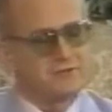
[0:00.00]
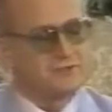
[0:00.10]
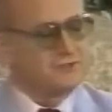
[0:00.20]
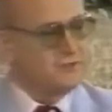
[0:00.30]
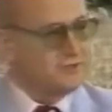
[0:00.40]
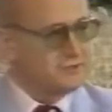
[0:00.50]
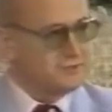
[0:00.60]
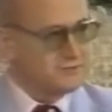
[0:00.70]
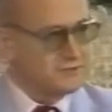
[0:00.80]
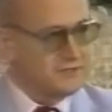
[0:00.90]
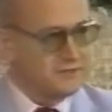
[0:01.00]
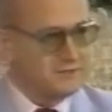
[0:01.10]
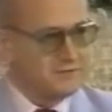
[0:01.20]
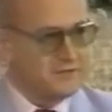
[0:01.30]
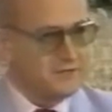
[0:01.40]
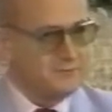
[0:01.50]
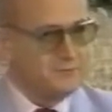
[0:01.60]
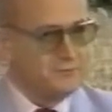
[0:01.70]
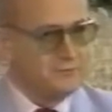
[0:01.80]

or six years studying, they